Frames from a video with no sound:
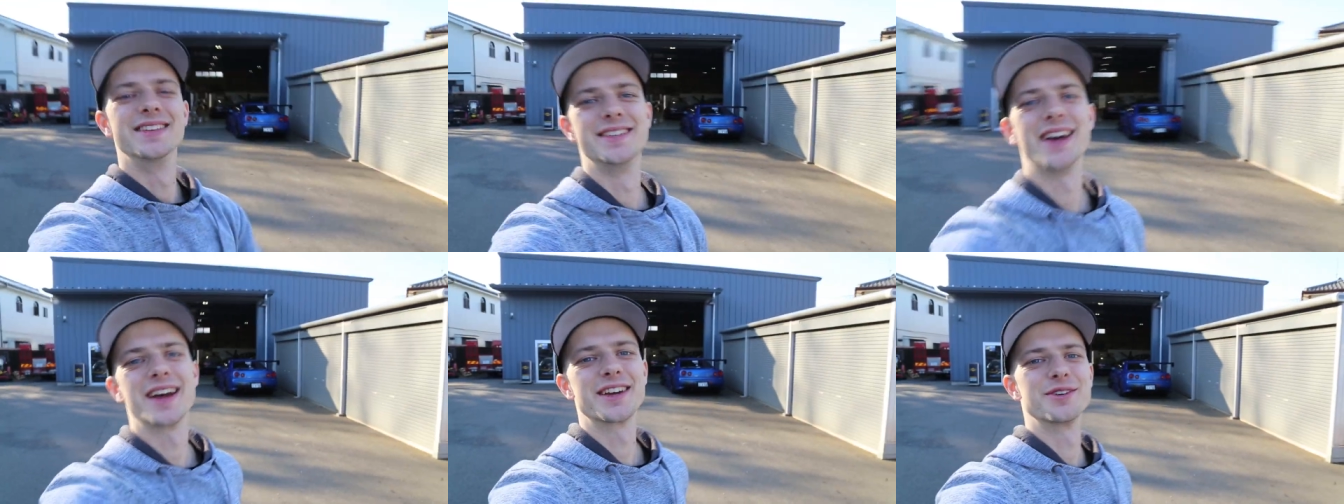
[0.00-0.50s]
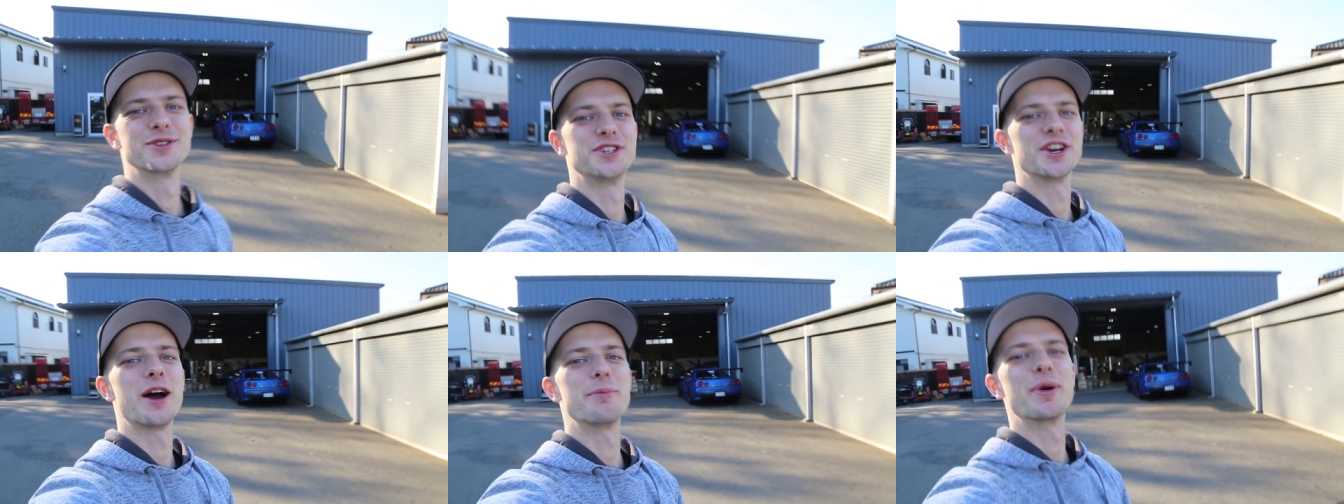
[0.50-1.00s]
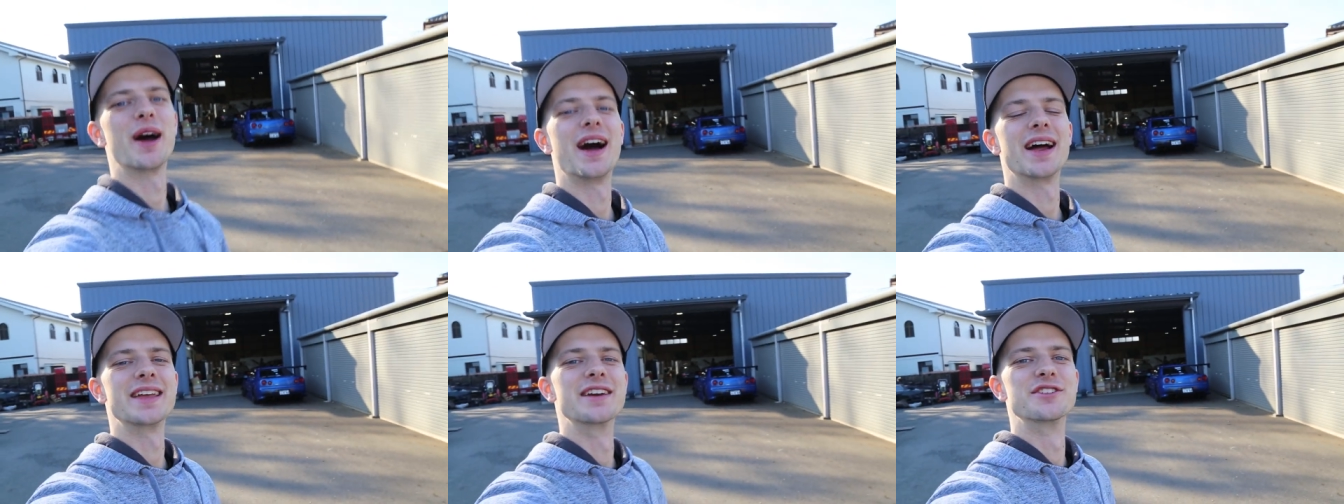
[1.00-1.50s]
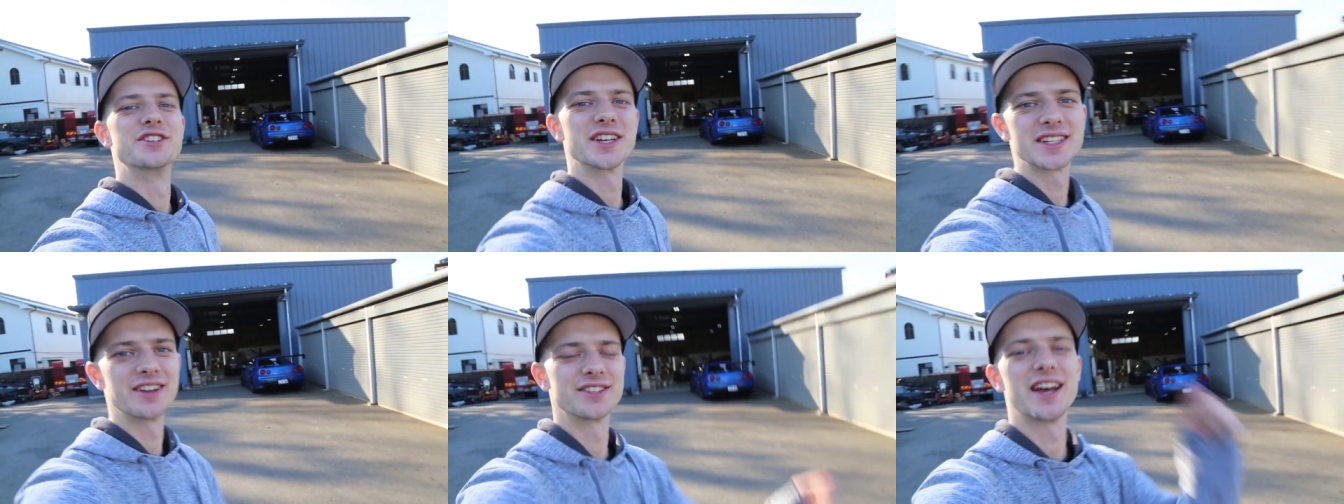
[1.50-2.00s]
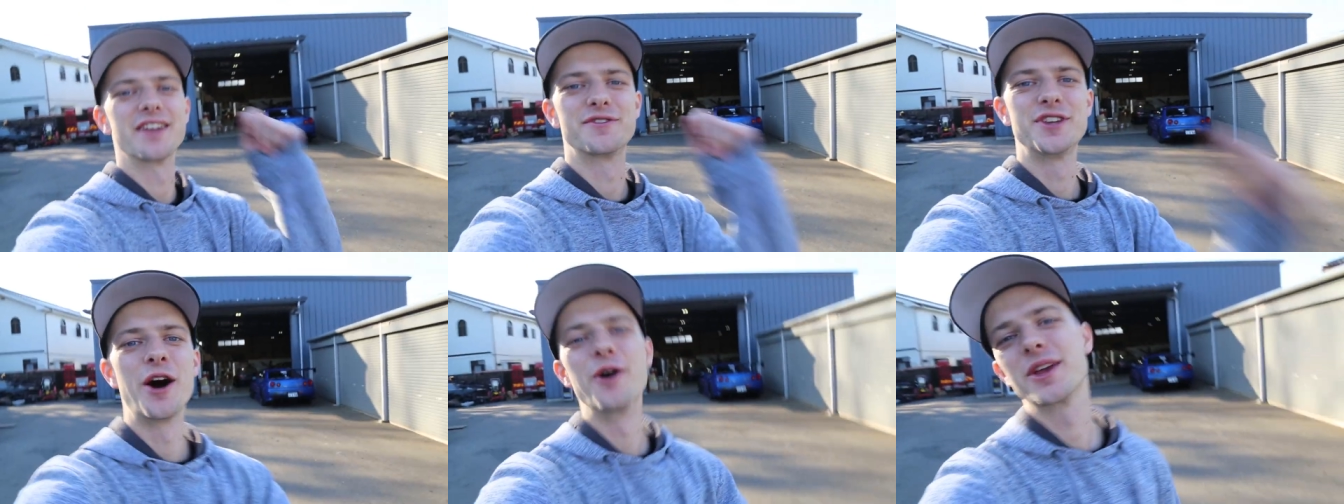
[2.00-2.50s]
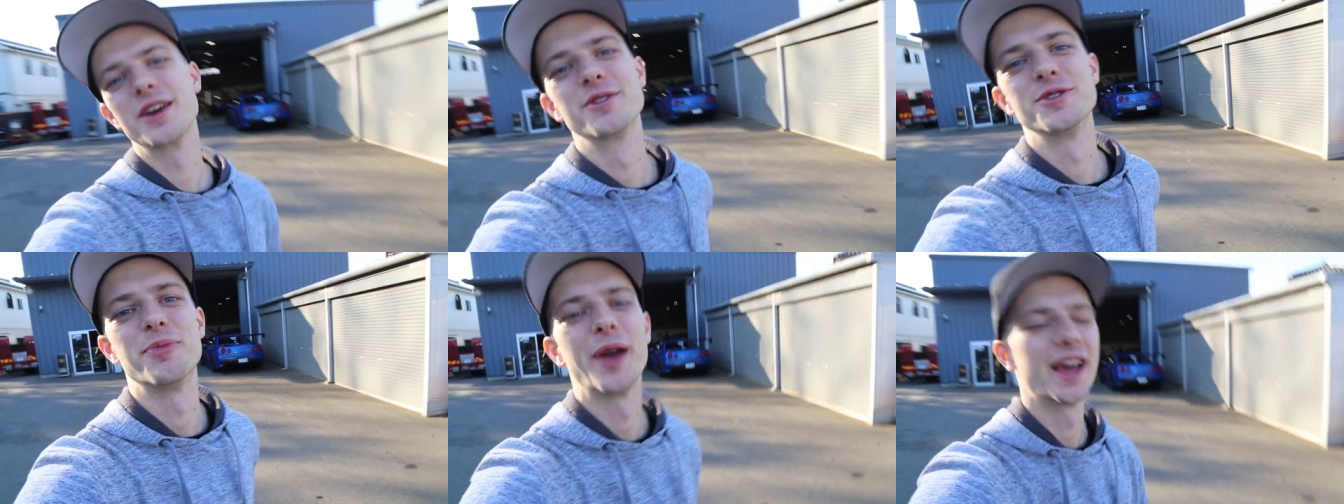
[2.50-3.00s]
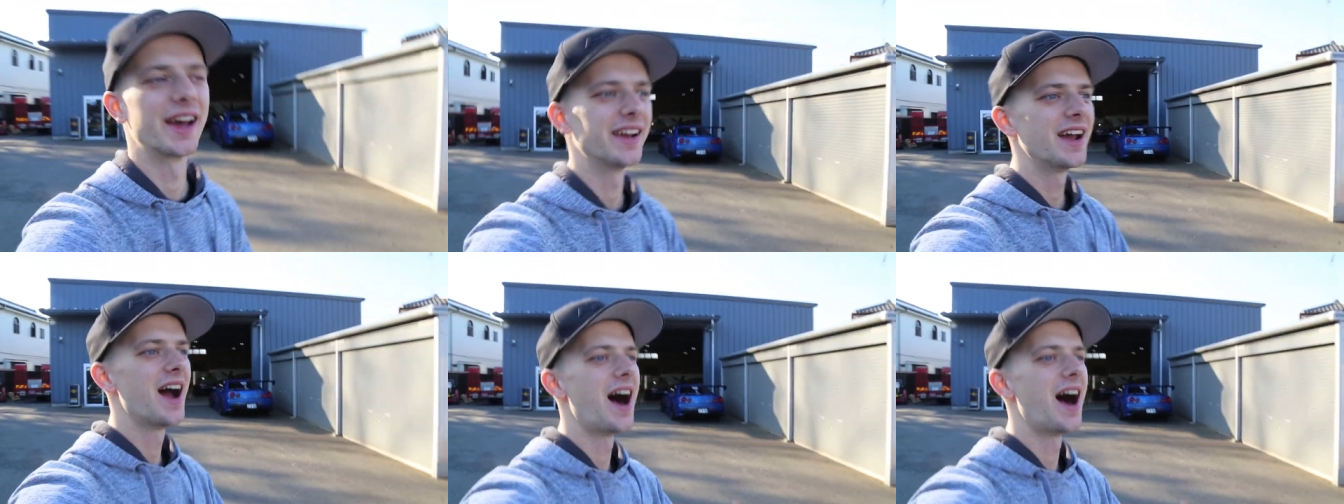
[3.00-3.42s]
Daigo shop uh, here just outside of Tokyo, Japan.